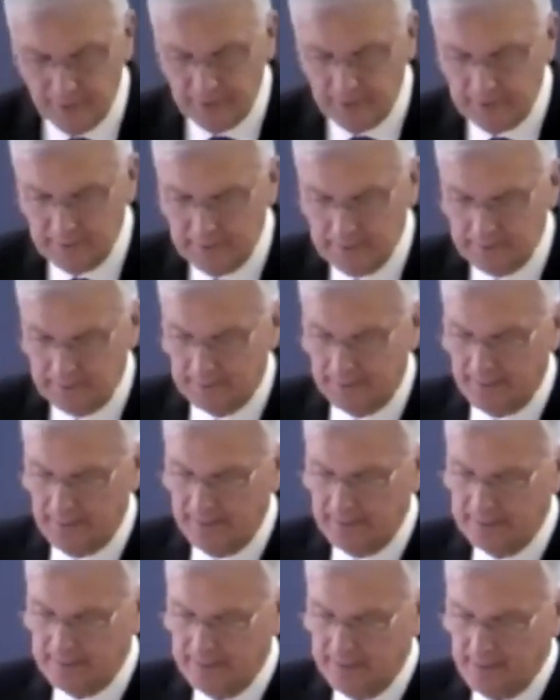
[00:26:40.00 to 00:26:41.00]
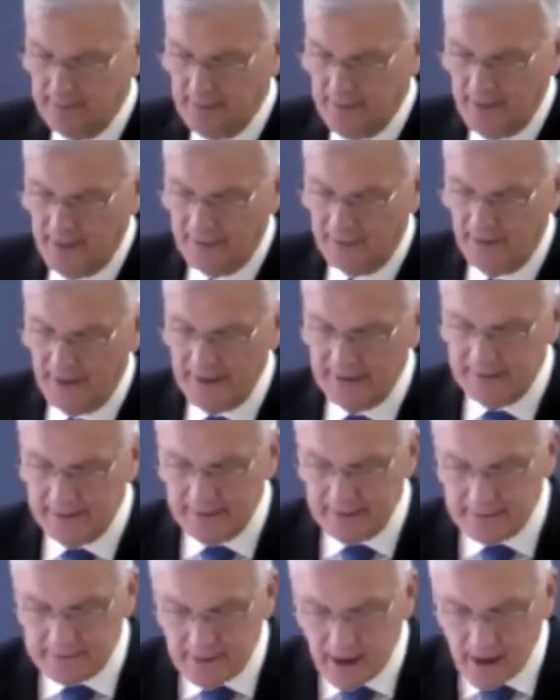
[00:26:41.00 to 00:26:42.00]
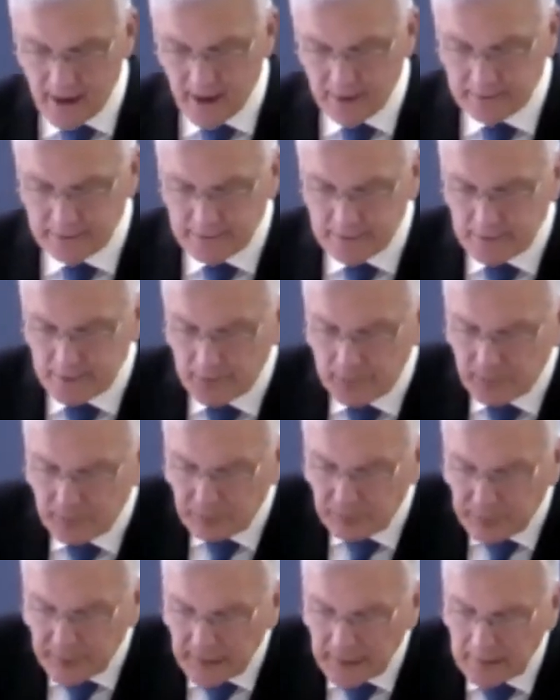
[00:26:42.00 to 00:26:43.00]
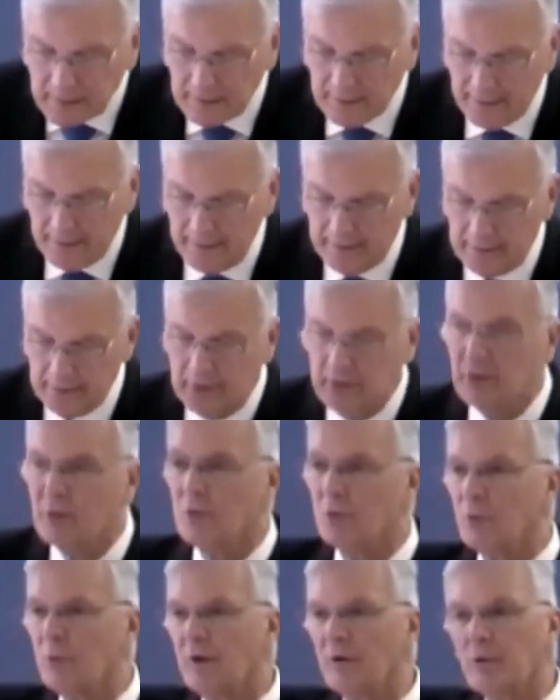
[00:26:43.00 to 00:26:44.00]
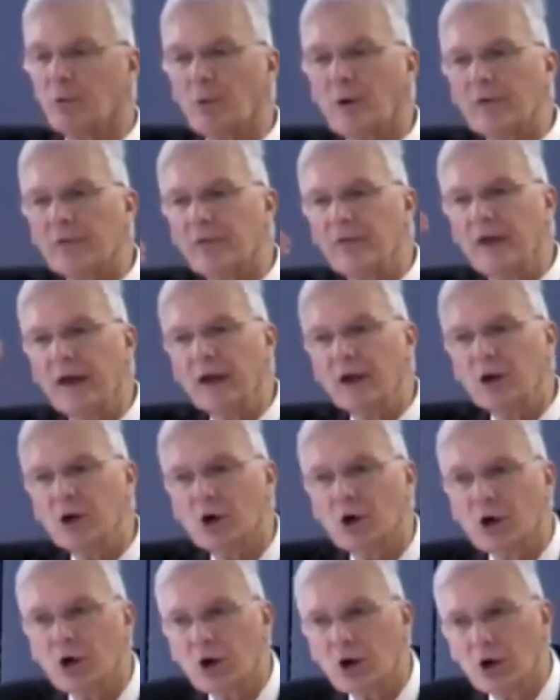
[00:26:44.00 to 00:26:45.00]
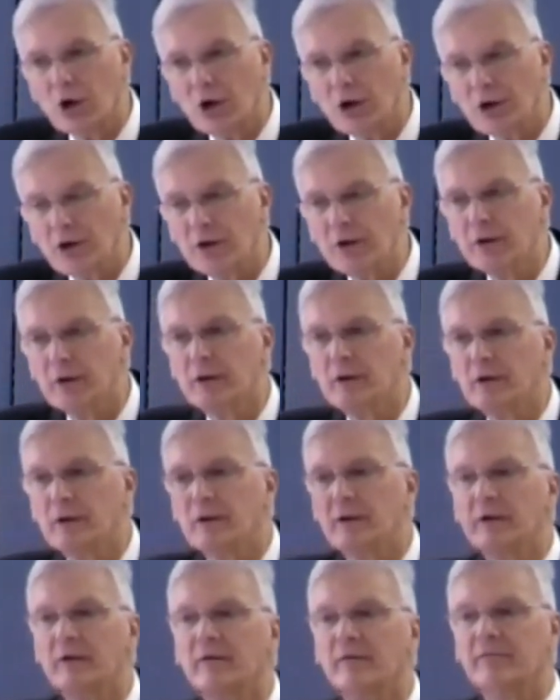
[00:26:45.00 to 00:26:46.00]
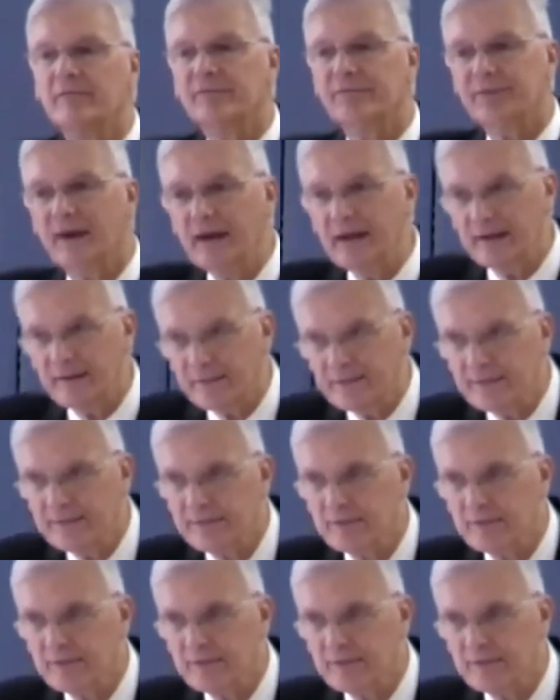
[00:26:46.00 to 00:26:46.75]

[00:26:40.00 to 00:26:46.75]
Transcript: like, they did not combine with what they heard faith.